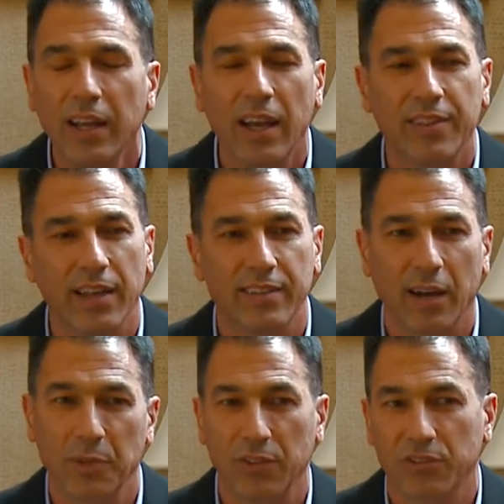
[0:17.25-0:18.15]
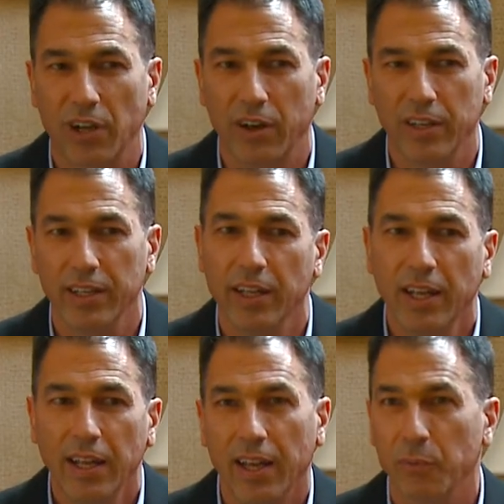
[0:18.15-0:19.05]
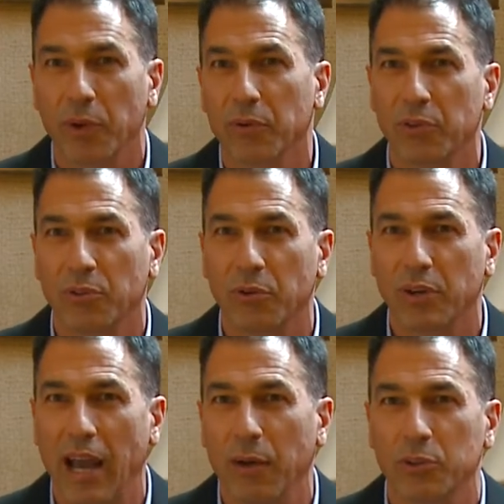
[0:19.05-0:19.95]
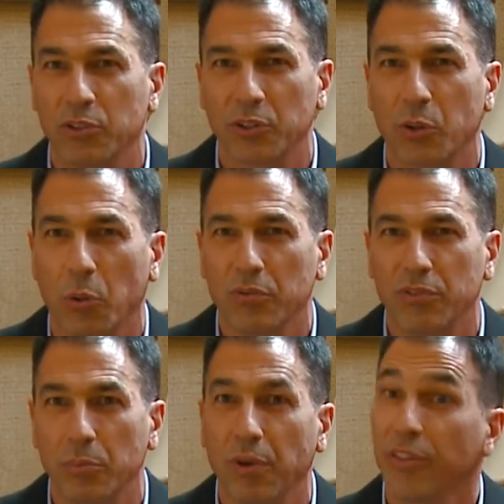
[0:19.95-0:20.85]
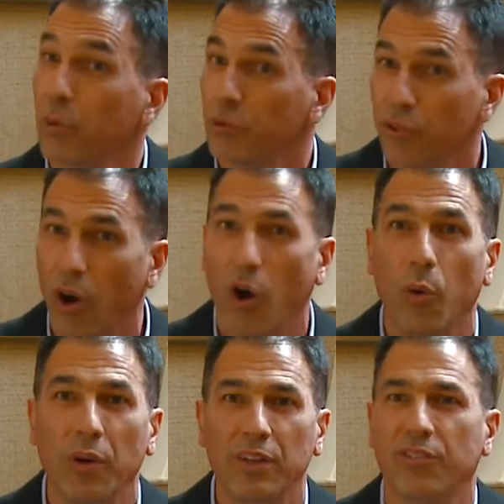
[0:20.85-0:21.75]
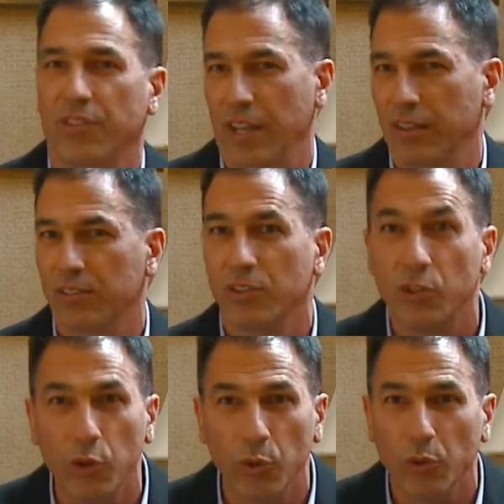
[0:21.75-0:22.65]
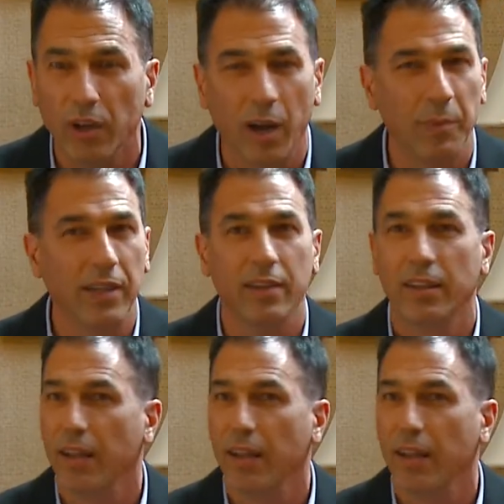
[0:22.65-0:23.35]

at that time when I started, and we were this little college in the cornfield, but there was always things to do. I mean,